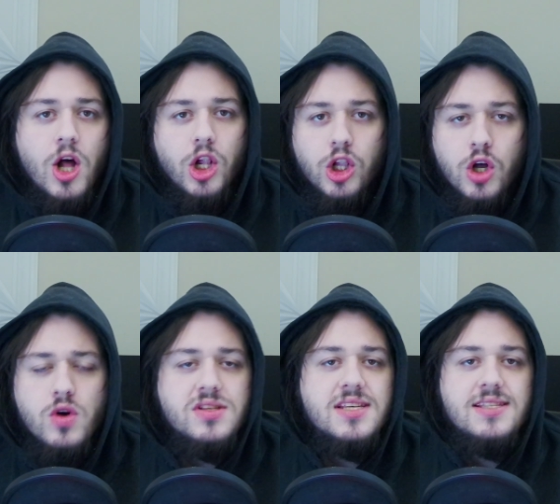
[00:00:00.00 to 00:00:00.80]

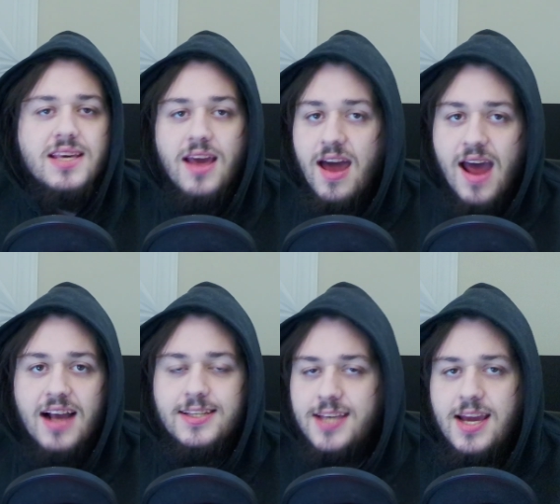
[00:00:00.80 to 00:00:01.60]
loses the
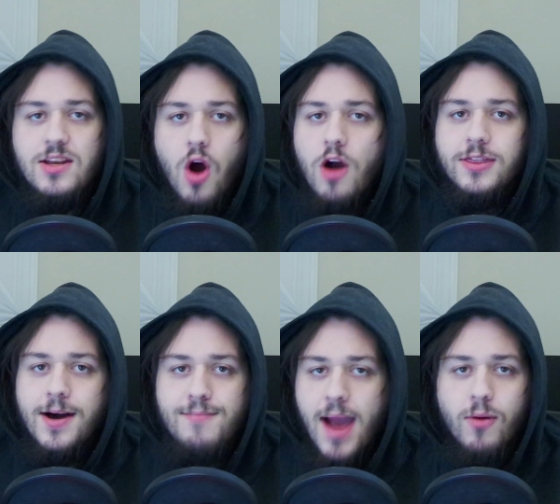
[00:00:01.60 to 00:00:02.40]
NXT North
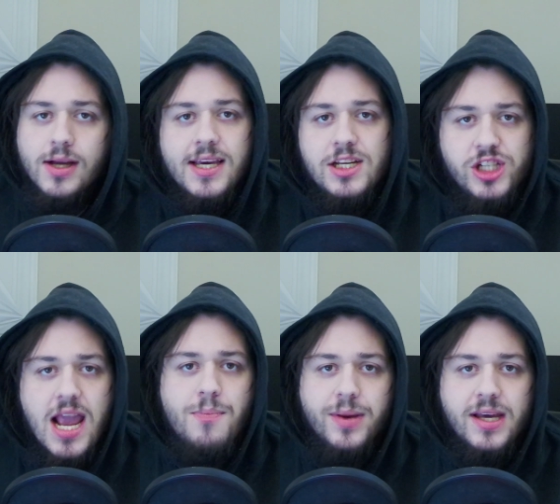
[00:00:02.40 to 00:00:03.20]
American
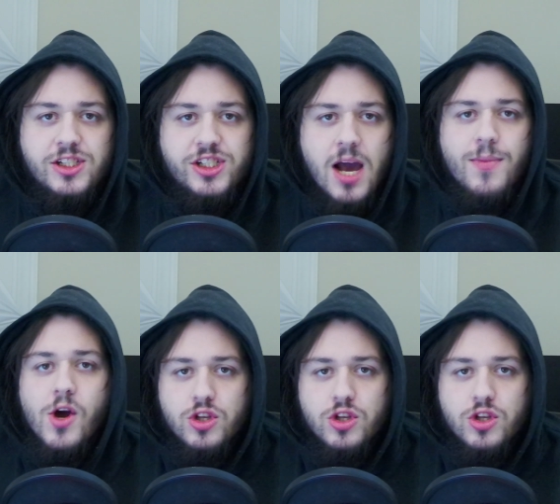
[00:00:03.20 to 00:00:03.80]
Championship